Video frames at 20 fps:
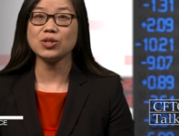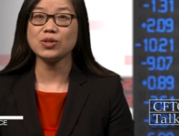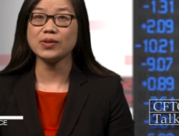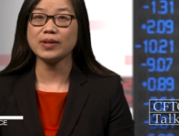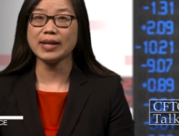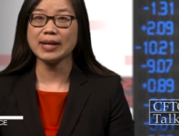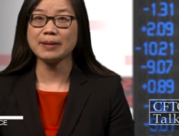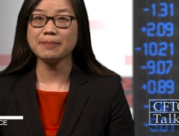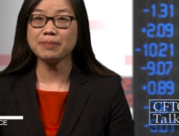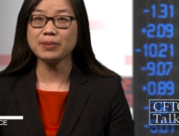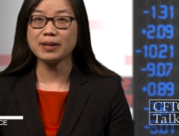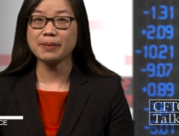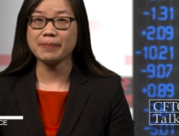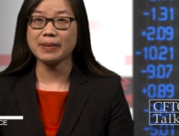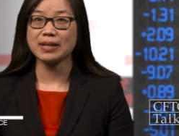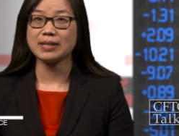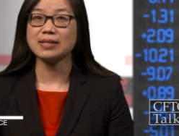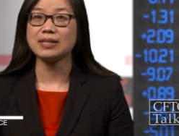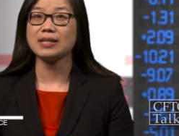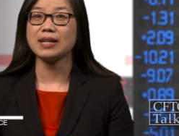to
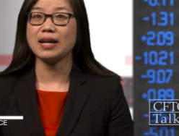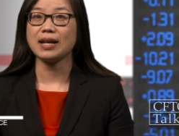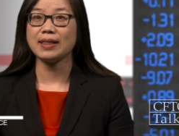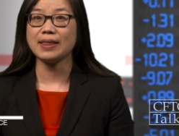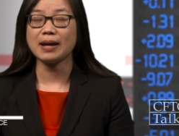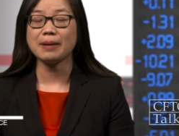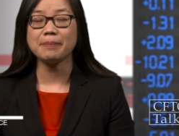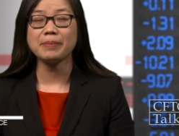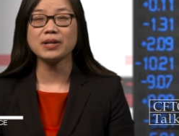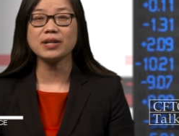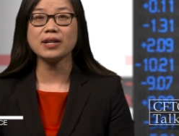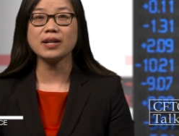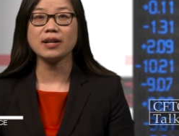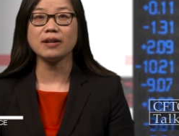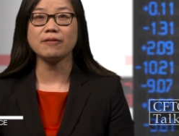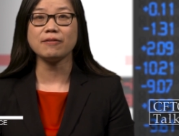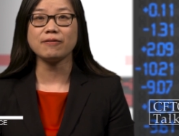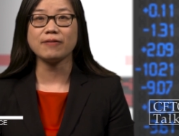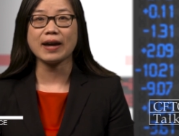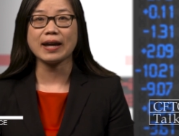implement a number
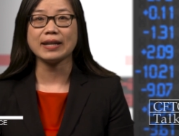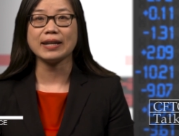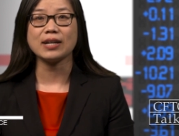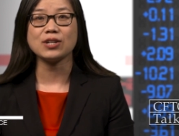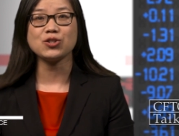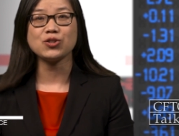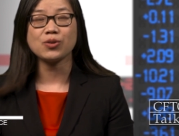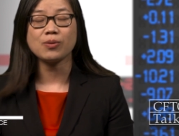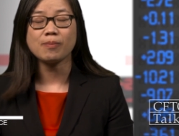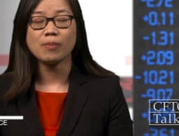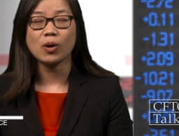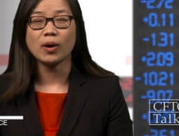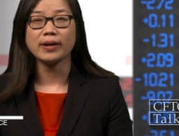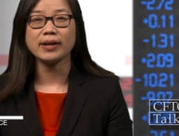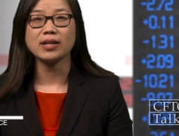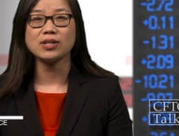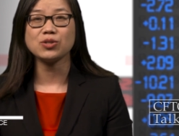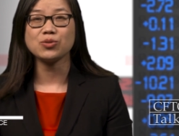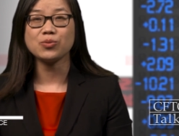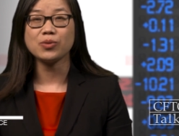of financial
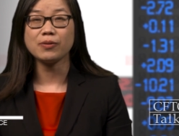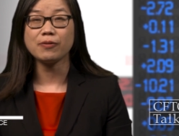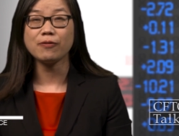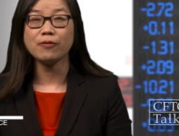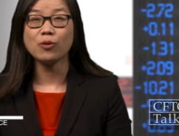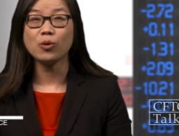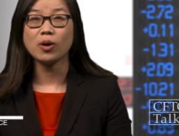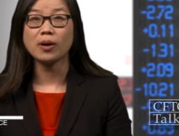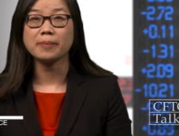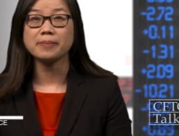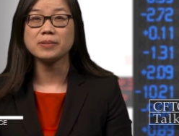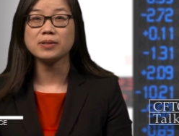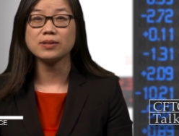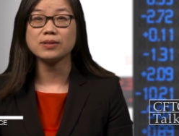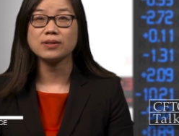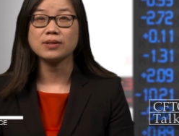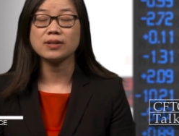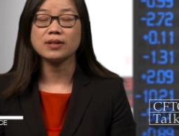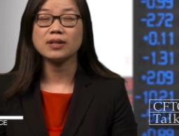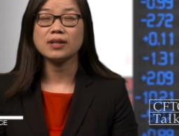market
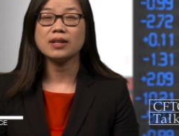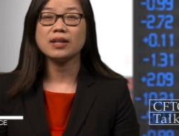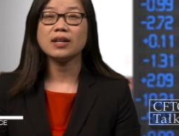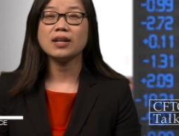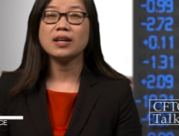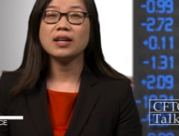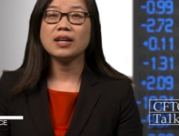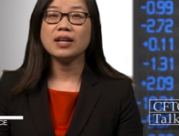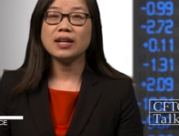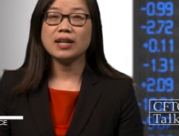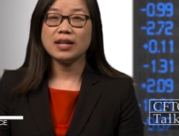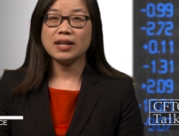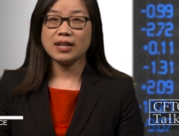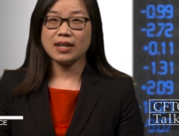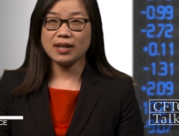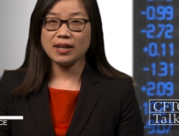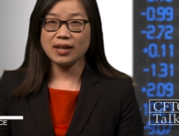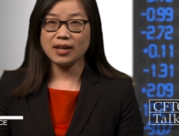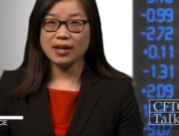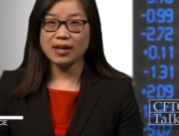reforms.
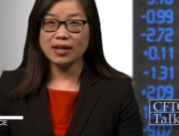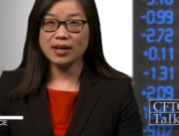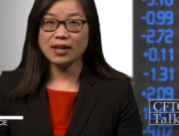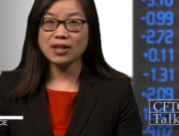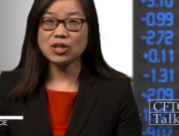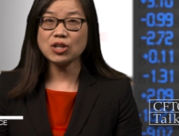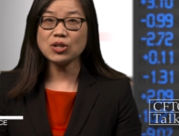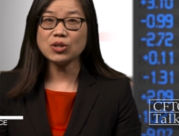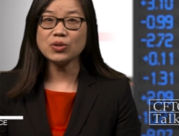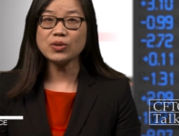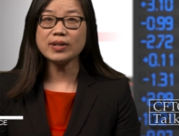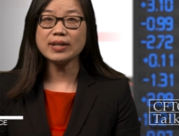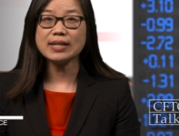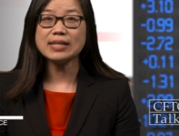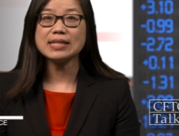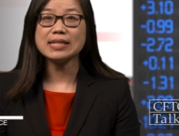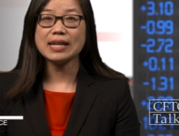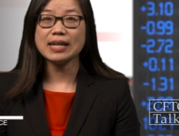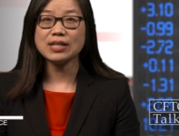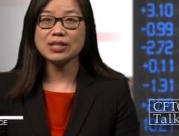
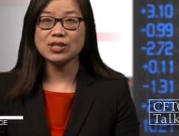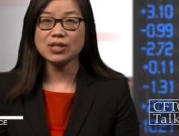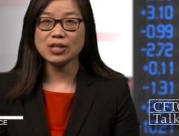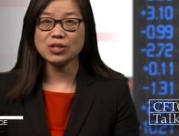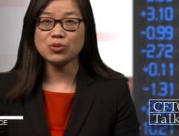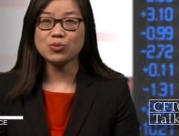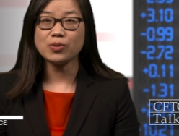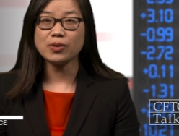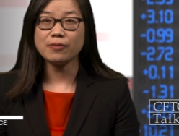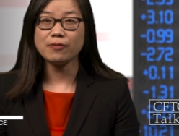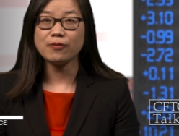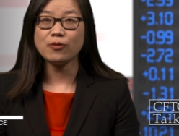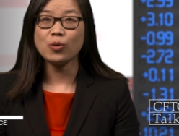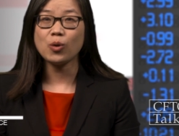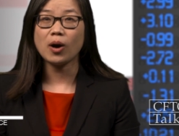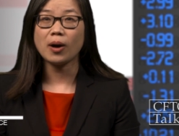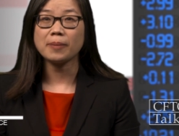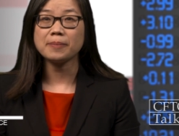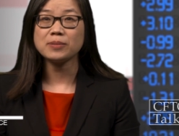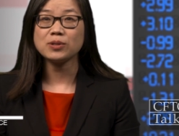Included in these
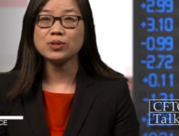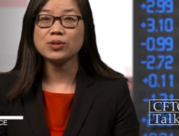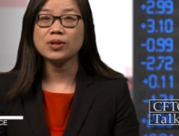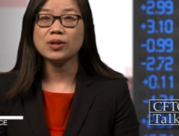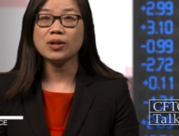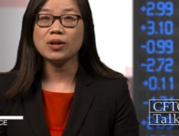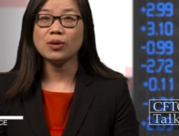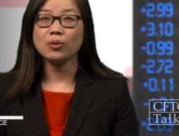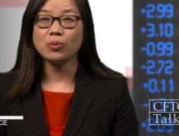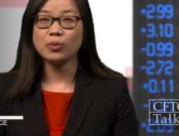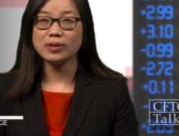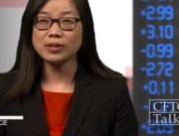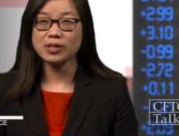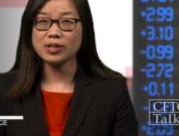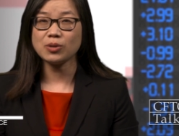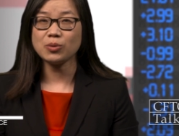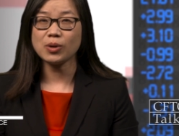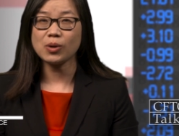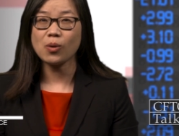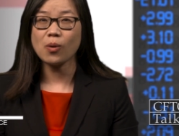reforms was
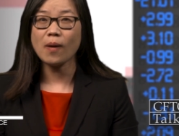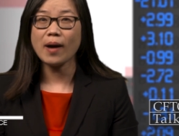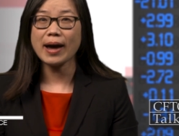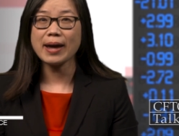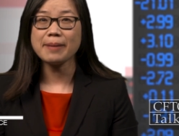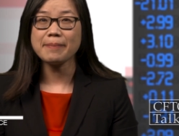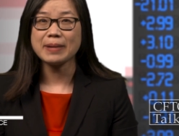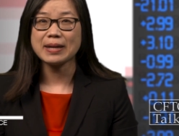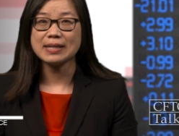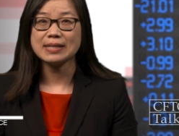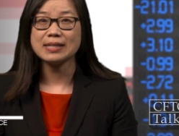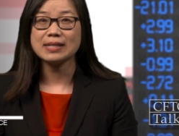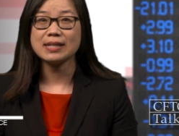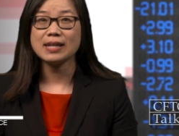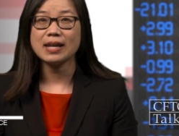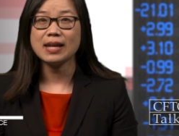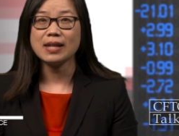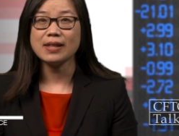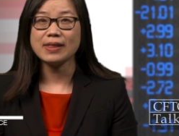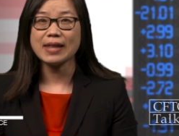a requirement
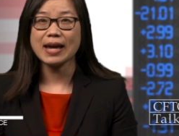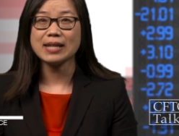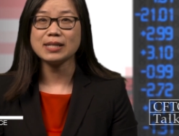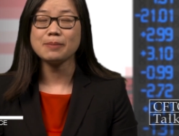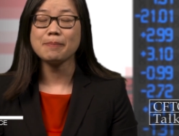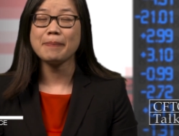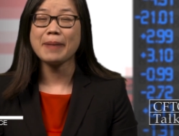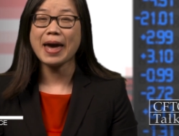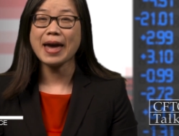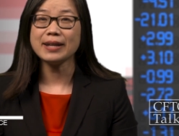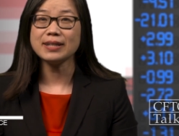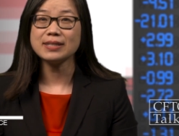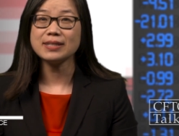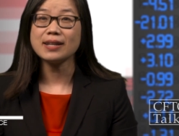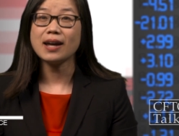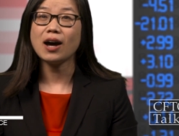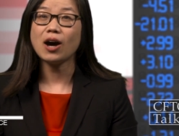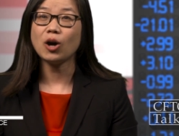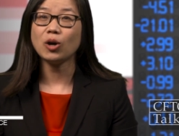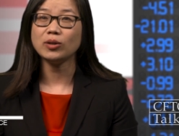that
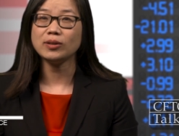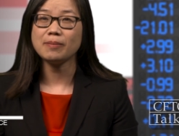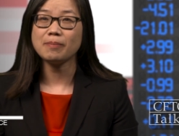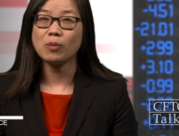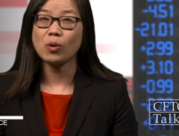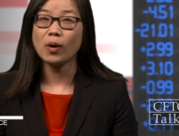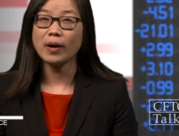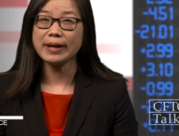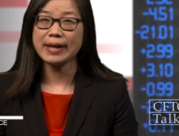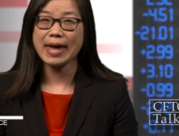banks hold more